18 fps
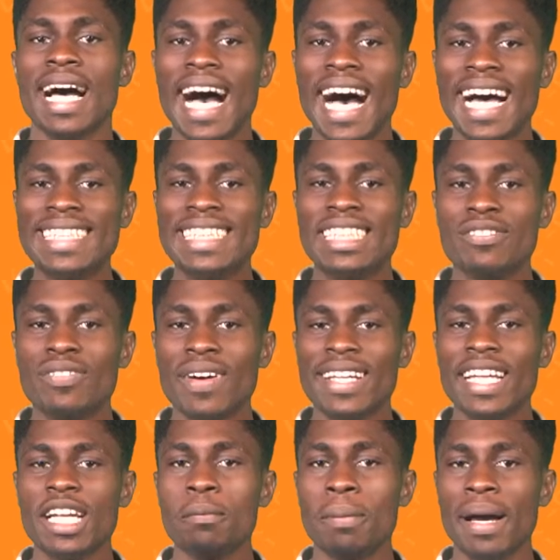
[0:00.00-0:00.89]
and
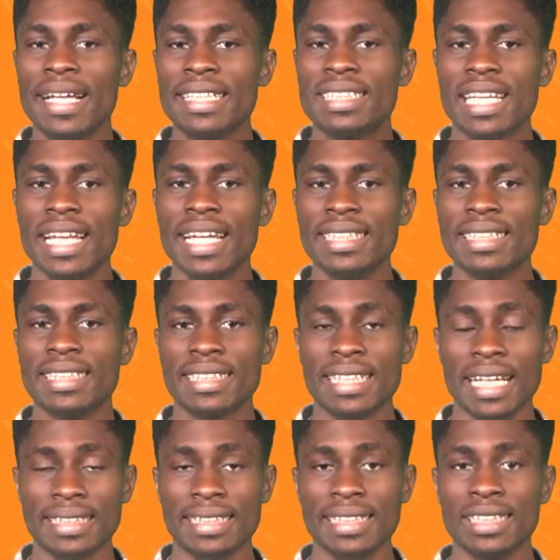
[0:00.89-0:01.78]
divided by its
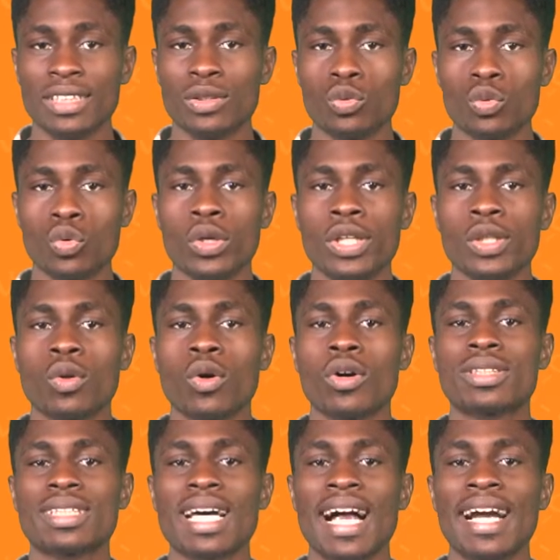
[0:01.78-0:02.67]
length, that is, rho
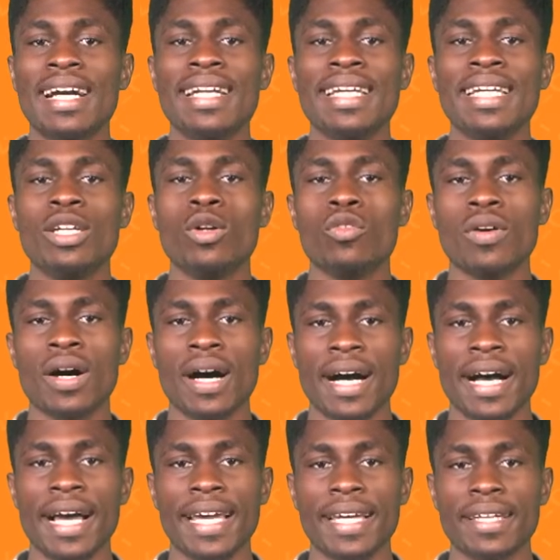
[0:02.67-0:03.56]
equals Ra over
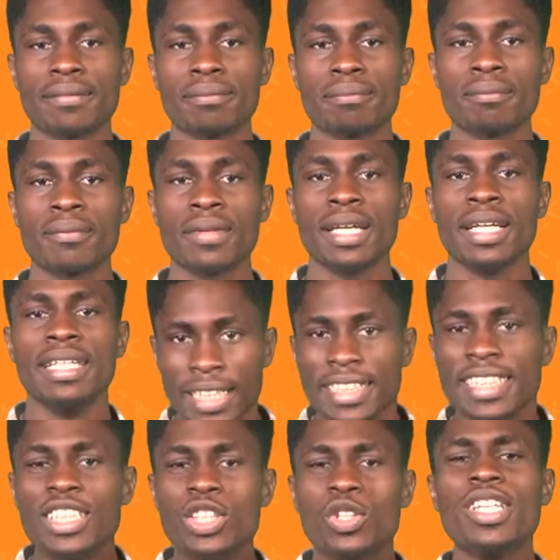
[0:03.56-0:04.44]
I.
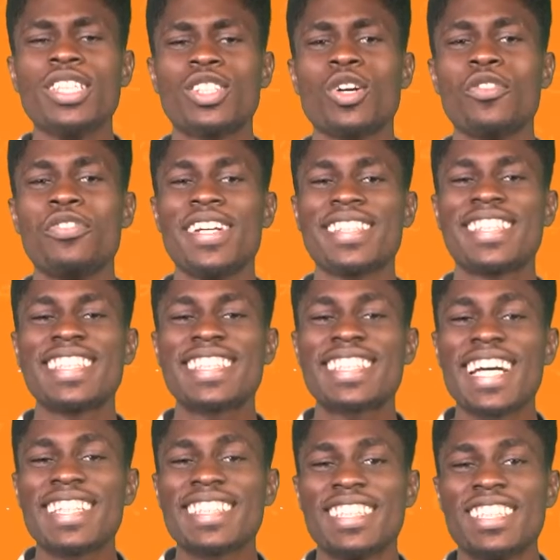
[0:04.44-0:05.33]
The unit of
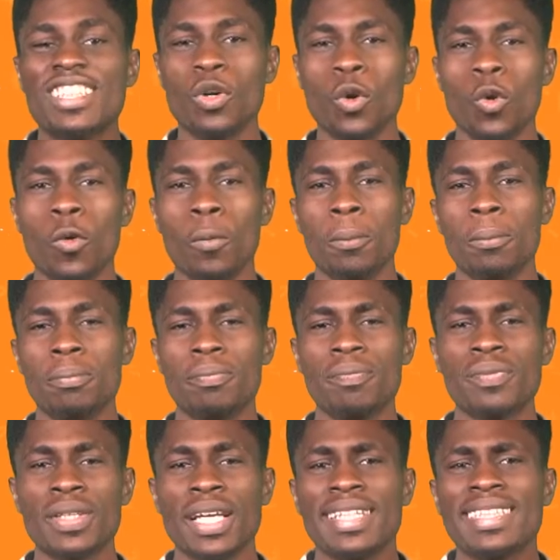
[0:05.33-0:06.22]
resistance is the ohm.
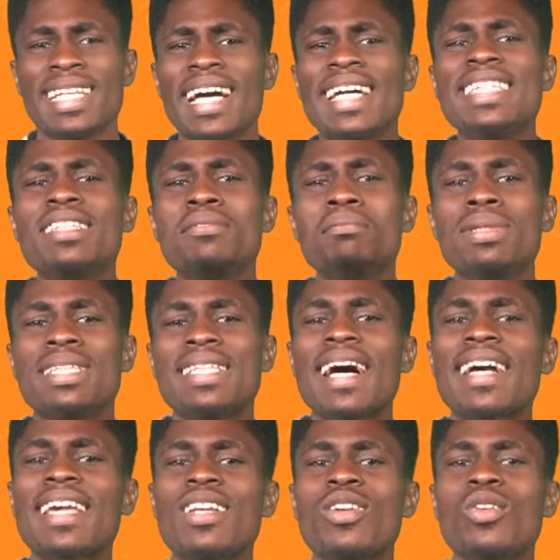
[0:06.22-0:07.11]
Now, in the
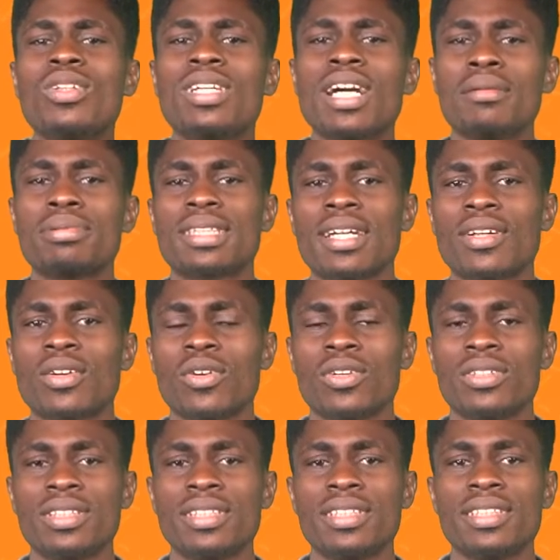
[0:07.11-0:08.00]
meter kilogram
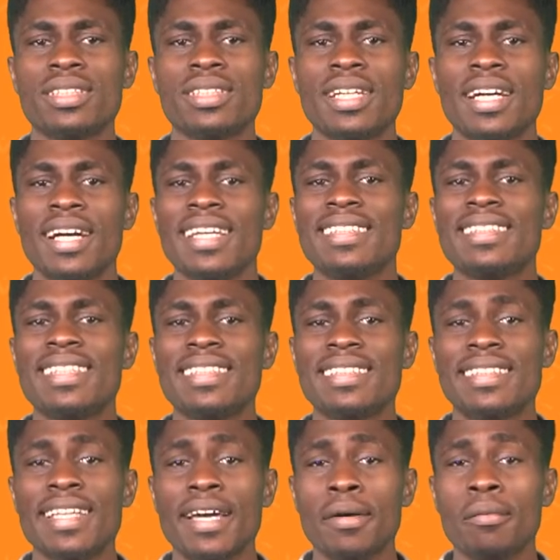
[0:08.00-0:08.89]
second
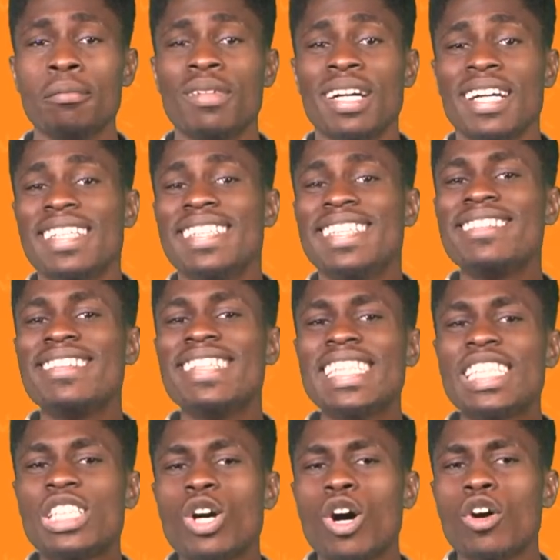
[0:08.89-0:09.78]
system, the
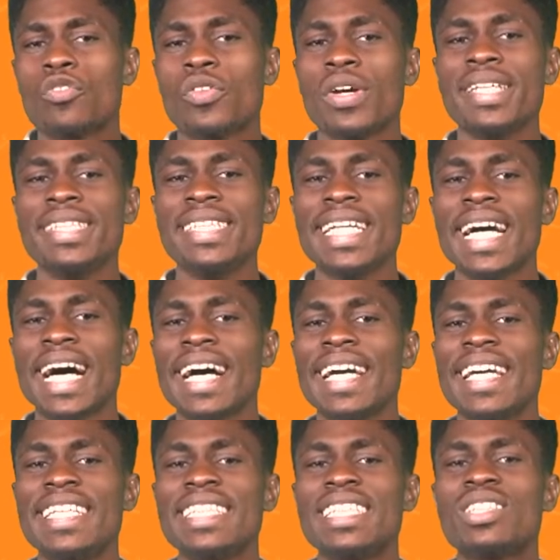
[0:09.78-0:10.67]
ratio of
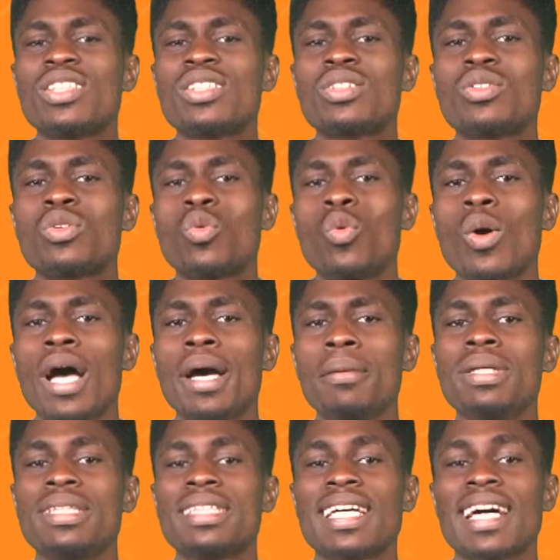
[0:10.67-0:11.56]
area in
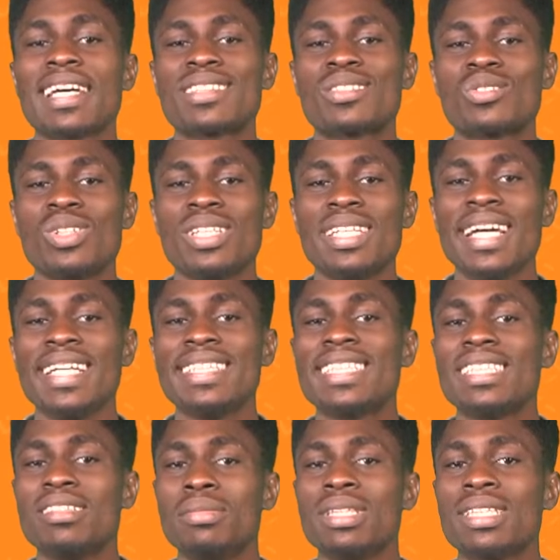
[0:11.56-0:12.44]
square meters to
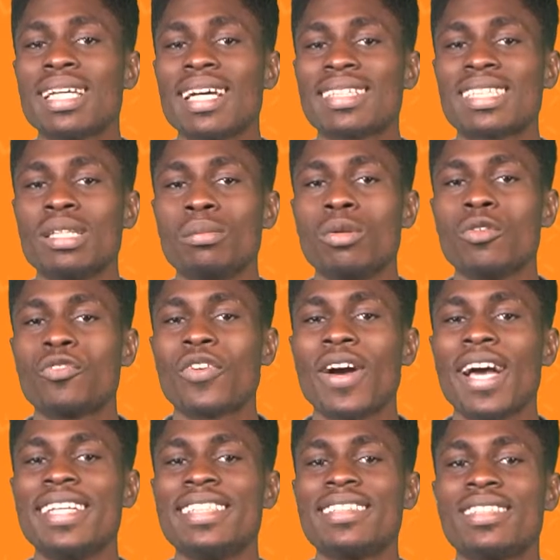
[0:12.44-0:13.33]
length in meters
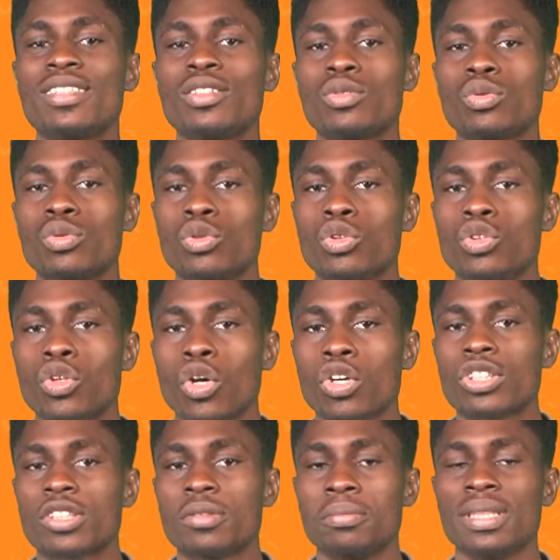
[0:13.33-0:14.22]
simplifies to
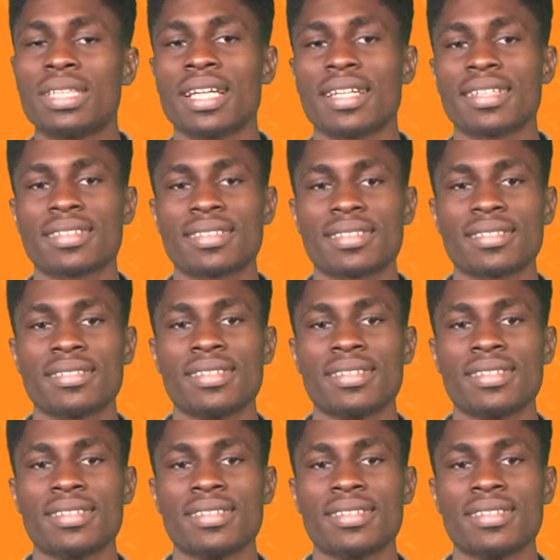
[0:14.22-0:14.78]
just meters.